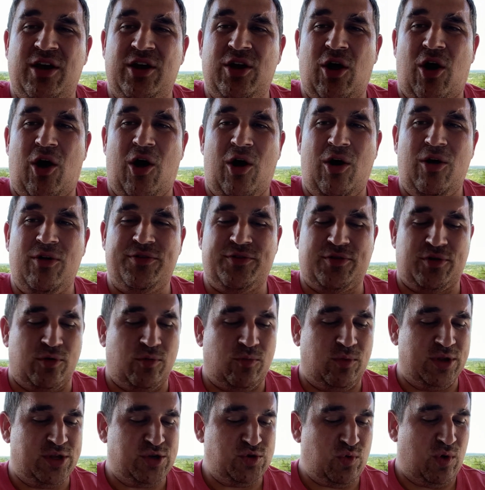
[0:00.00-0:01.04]
an
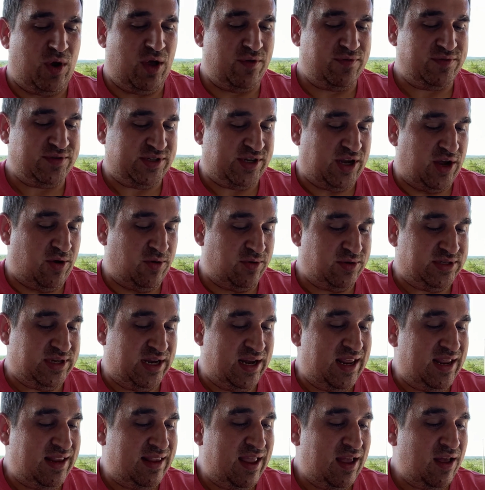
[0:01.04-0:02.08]
altar with 12 stones.
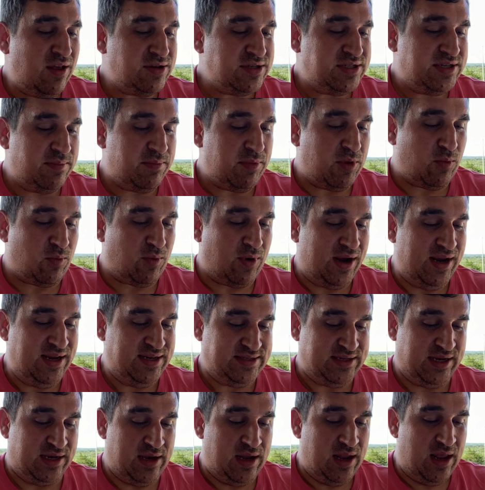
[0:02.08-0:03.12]
And he tells them the
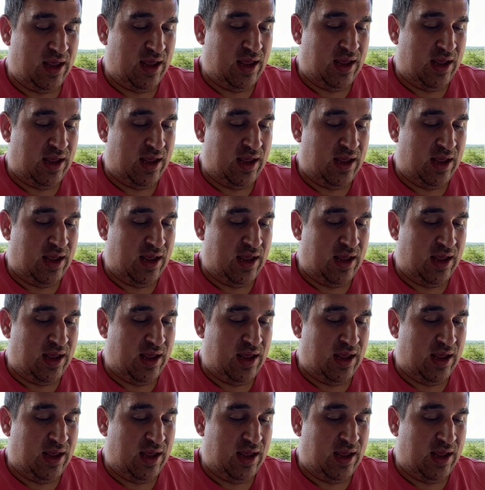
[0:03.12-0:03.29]
reason.